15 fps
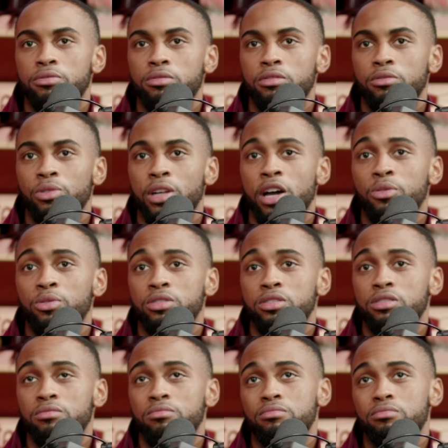When I was
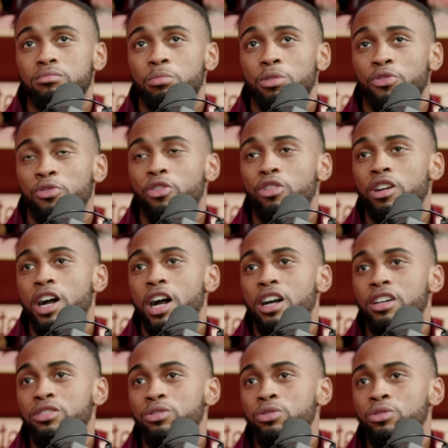before high
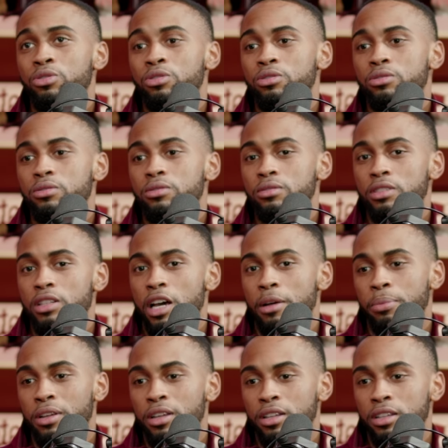school, I
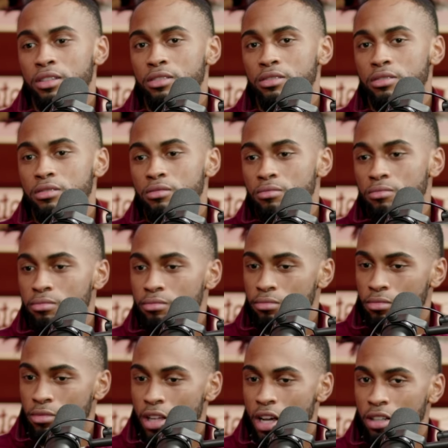played
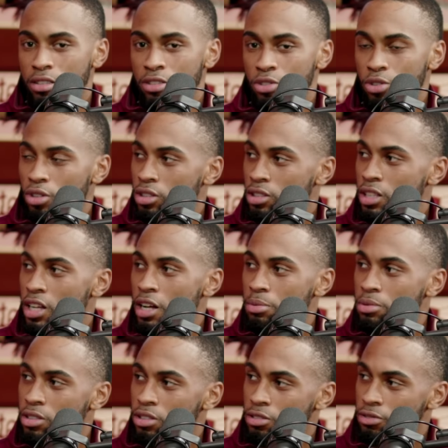a lot of shortstop,
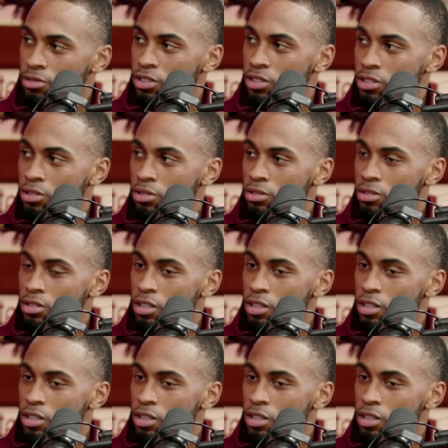center field.